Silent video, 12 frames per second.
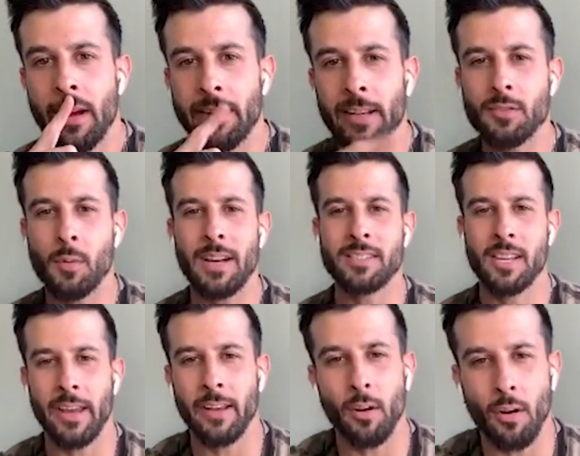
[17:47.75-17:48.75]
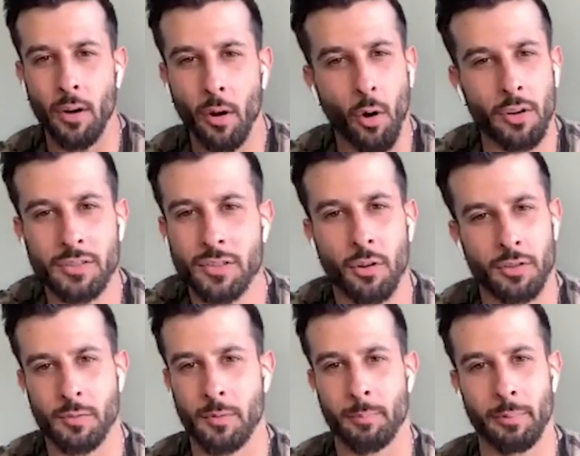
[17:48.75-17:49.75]
and that's yeah. why I say it, it all
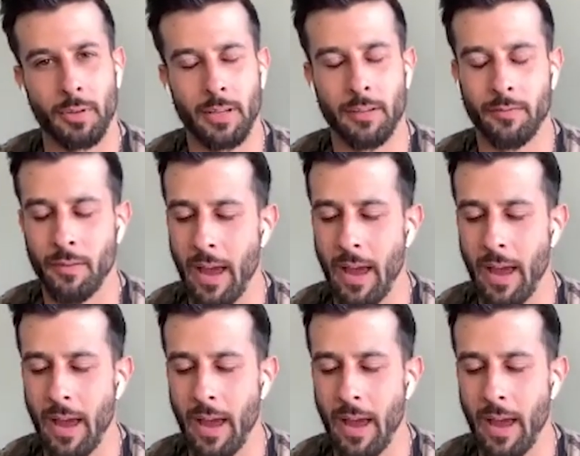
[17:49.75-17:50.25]
starts with belief.